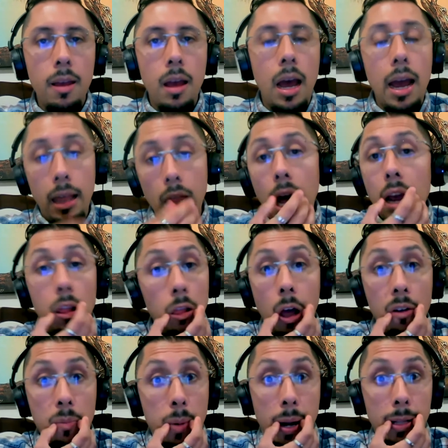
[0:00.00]
I
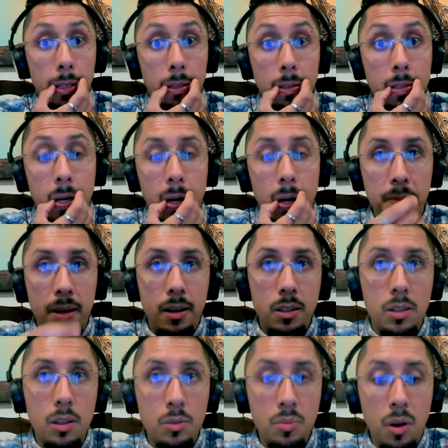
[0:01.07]
love branding design. I mean,
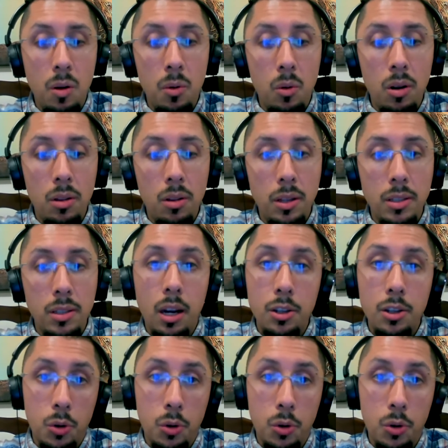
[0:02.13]
it's probably one of the things that I enjoy the